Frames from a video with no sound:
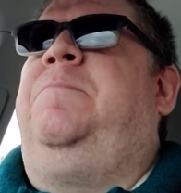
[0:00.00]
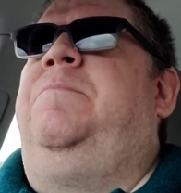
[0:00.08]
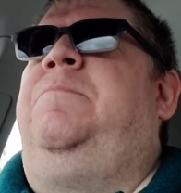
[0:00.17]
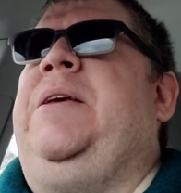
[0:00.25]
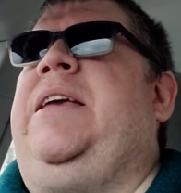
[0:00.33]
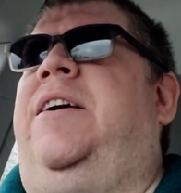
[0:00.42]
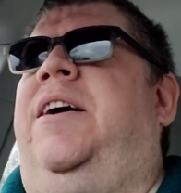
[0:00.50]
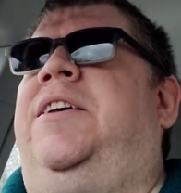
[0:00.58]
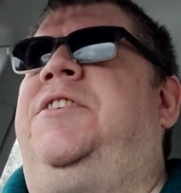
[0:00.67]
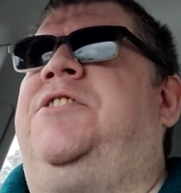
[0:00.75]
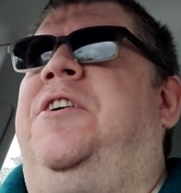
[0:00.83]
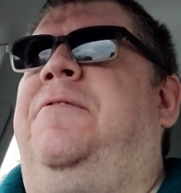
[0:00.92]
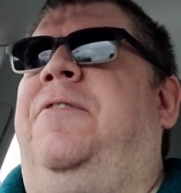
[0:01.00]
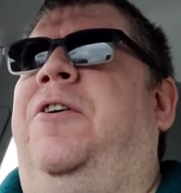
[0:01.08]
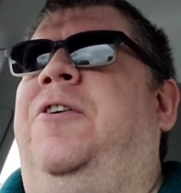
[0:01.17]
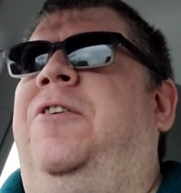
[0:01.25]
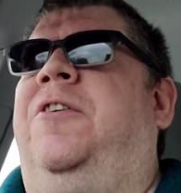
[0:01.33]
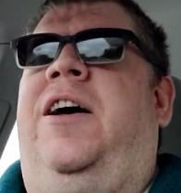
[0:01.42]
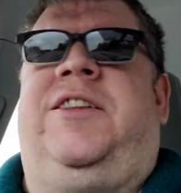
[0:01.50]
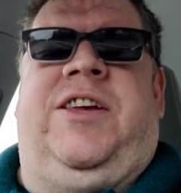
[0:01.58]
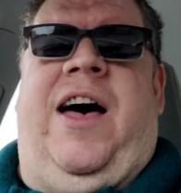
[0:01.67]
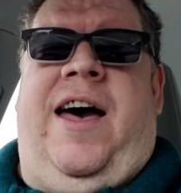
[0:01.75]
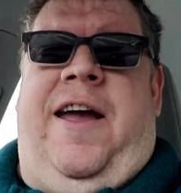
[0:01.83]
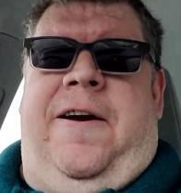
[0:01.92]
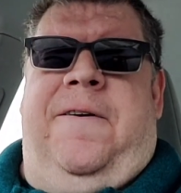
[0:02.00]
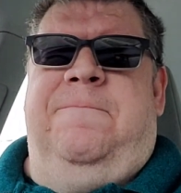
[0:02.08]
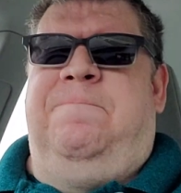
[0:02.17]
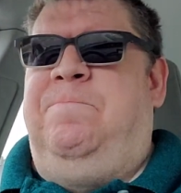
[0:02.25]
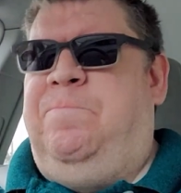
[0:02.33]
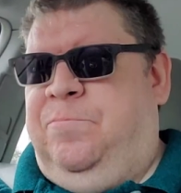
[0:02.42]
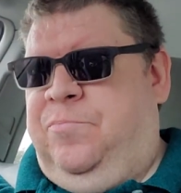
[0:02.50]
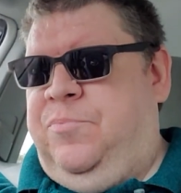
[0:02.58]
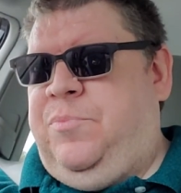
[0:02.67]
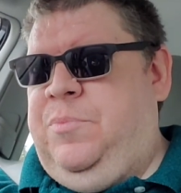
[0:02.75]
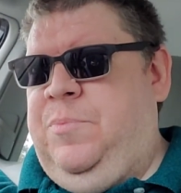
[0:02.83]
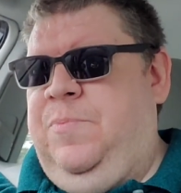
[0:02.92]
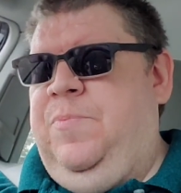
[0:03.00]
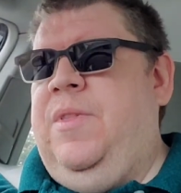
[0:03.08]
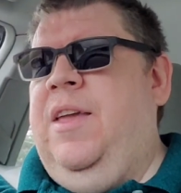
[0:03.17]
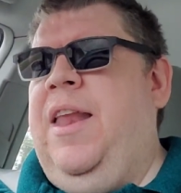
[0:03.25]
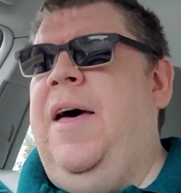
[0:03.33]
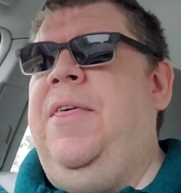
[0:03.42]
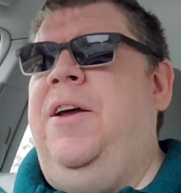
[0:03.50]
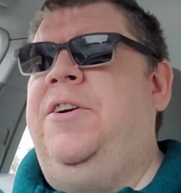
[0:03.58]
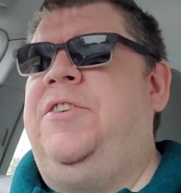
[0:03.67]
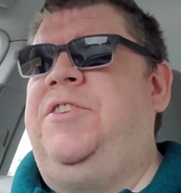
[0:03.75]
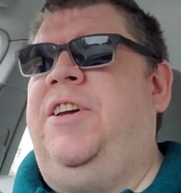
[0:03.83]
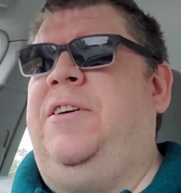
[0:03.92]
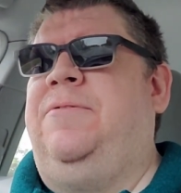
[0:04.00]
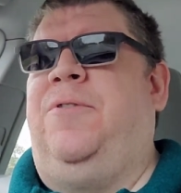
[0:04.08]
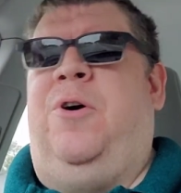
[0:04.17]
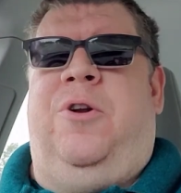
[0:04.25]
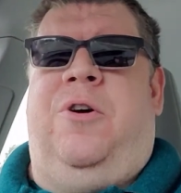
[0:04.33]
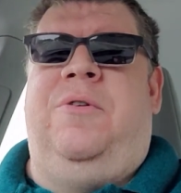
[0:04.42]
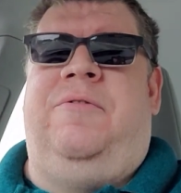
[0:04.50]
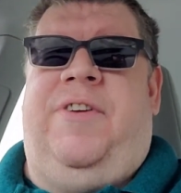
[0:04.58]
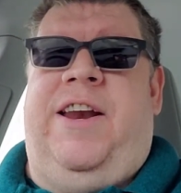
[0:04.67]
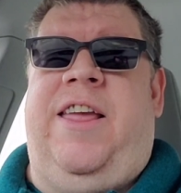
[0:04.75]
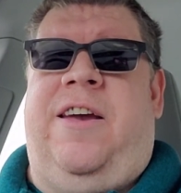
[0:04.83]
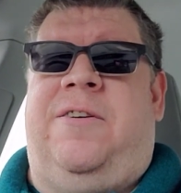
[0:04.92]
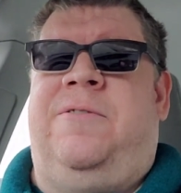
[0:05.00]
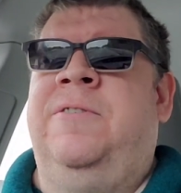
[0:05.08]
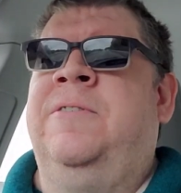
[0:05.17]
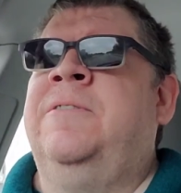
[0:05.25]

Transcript: Because of her attire. Now, there's a photo and video